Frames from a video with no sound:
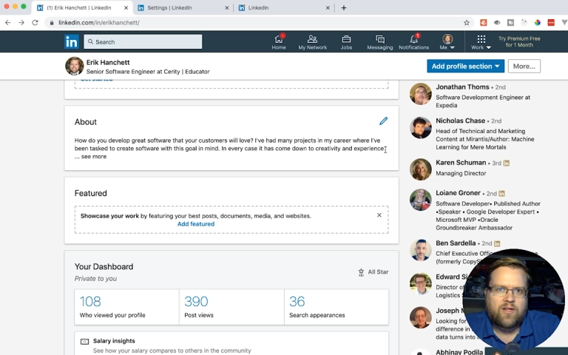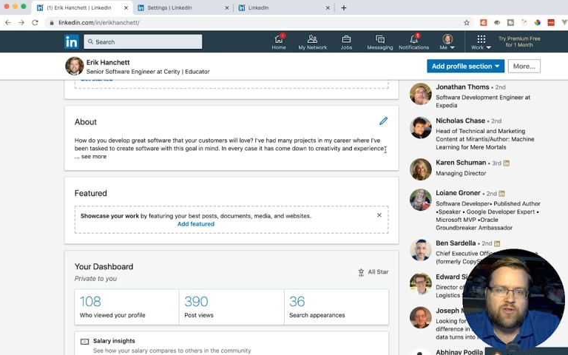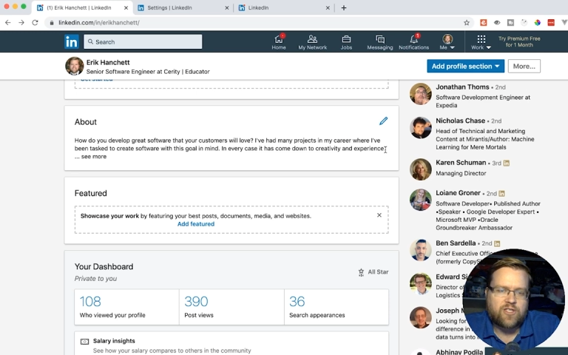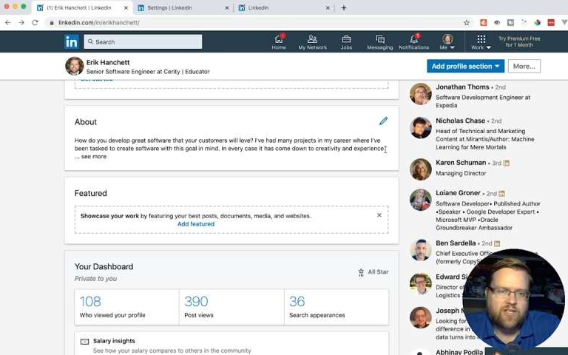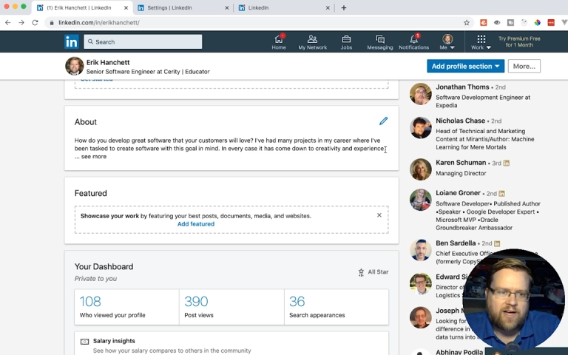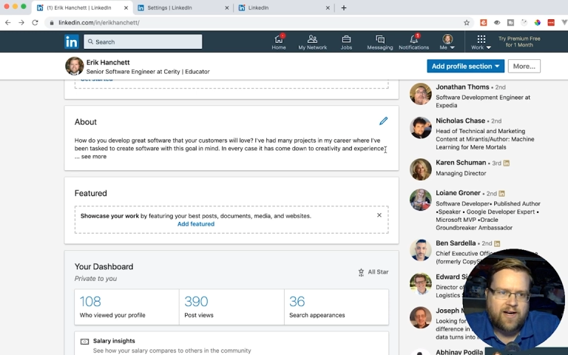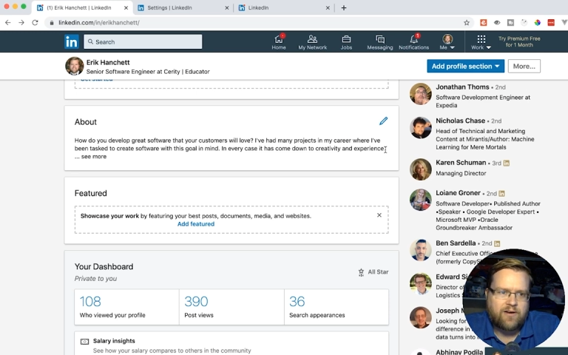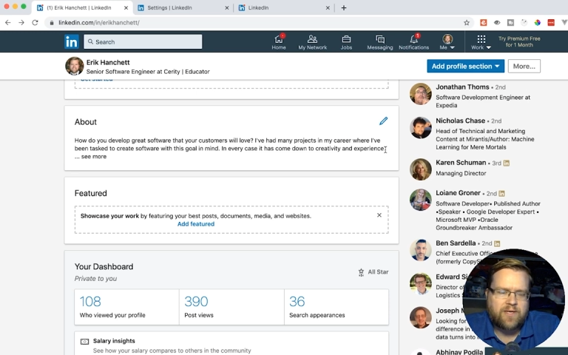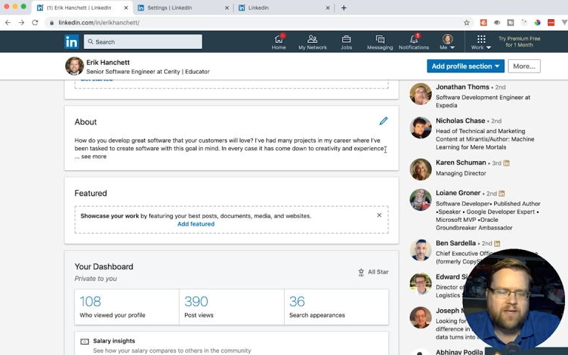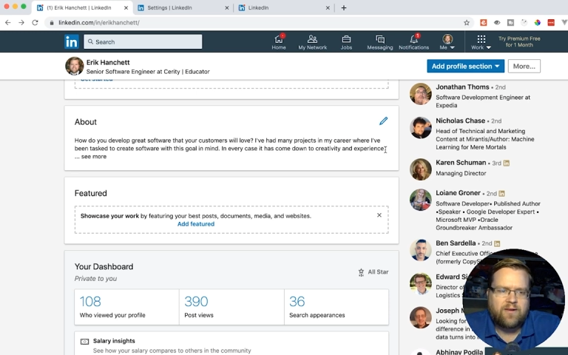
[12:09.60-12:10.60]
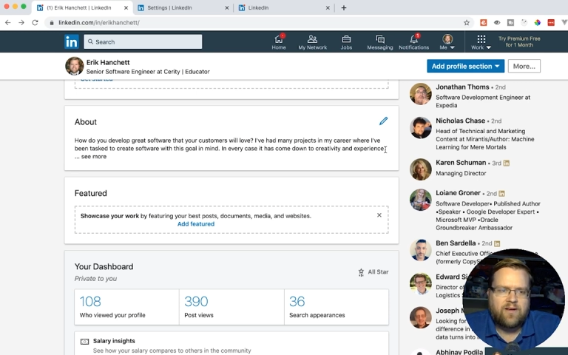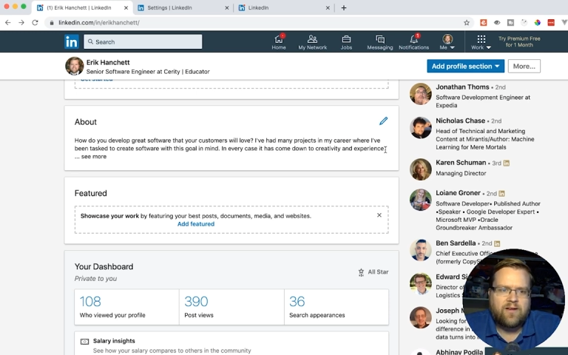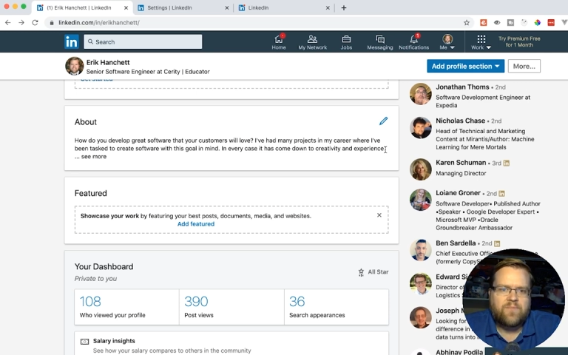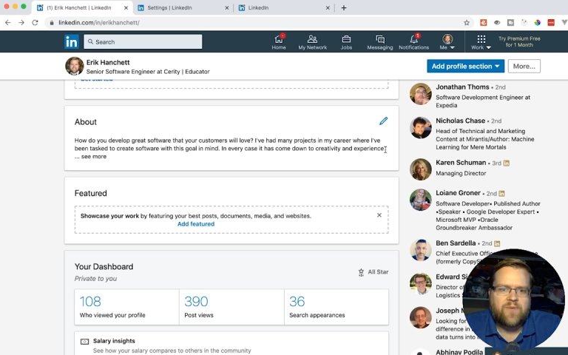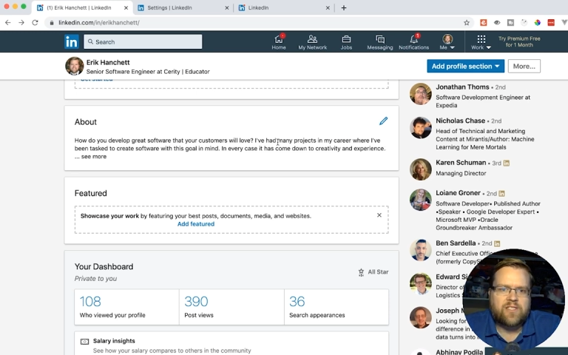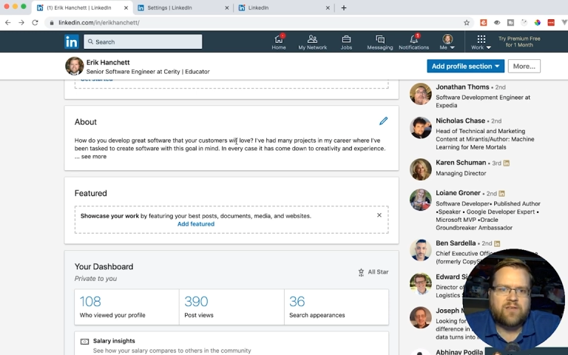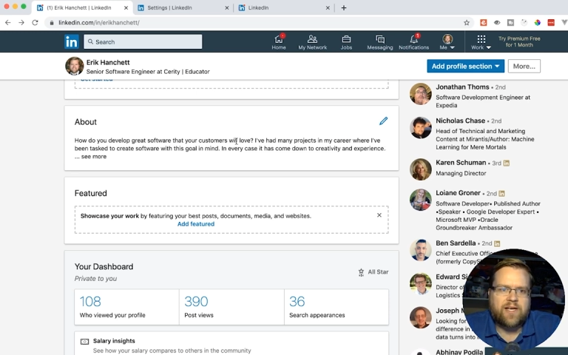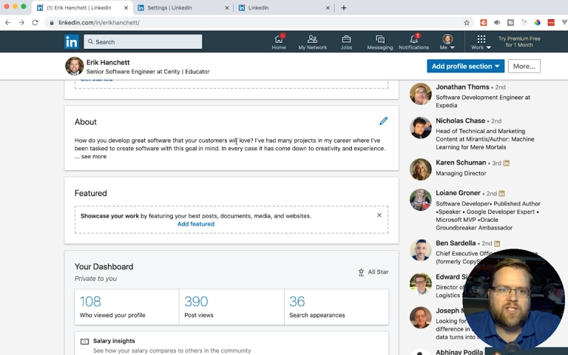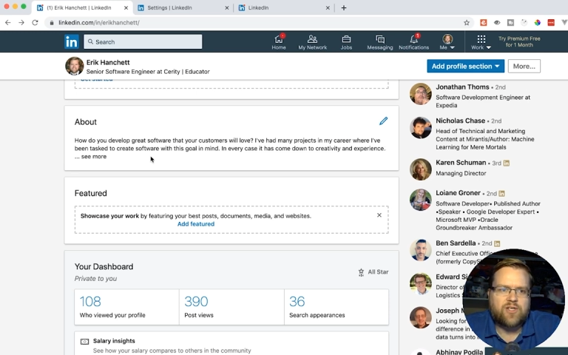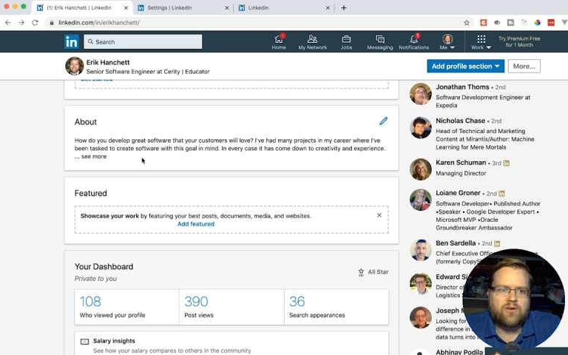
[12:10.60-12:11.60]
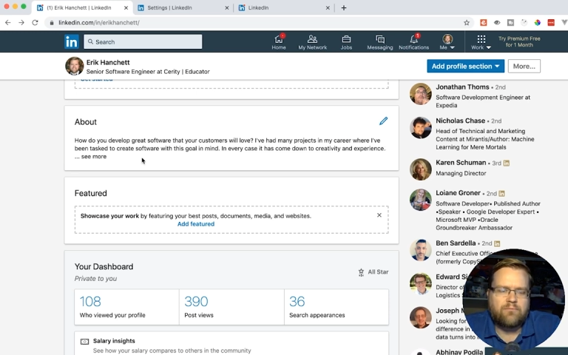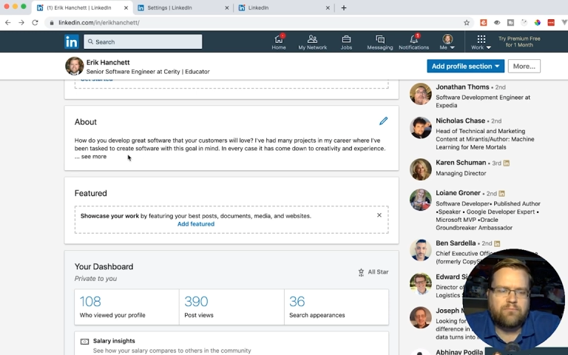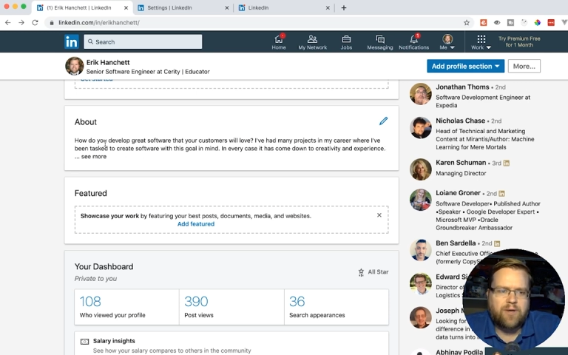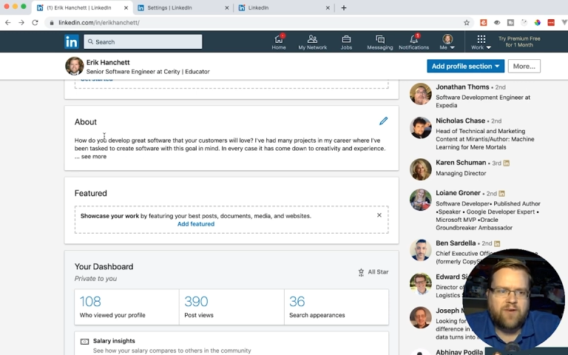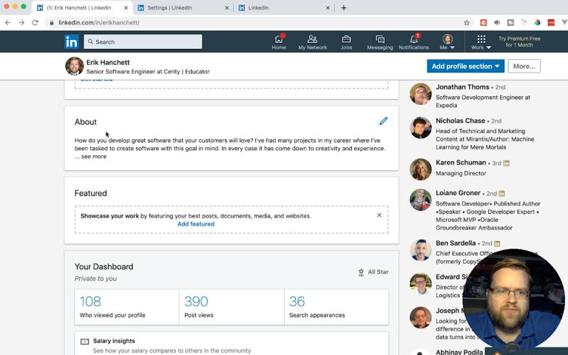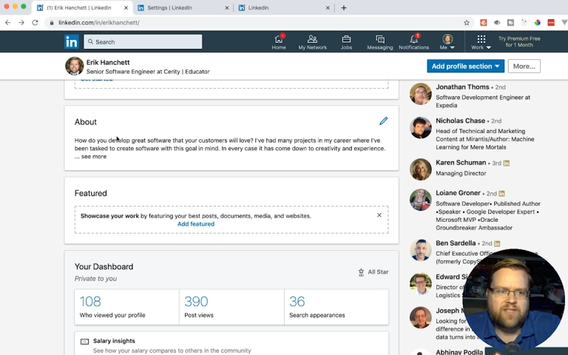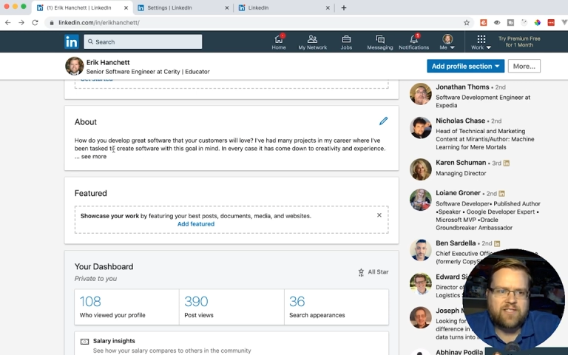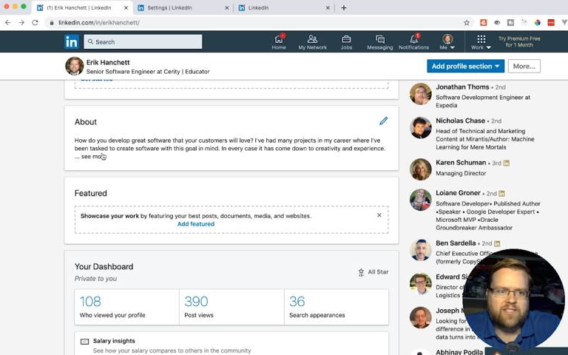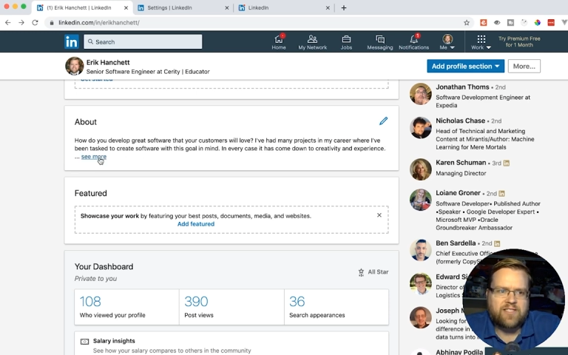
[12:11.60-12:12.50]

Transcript: you should hire me. So make sure above this,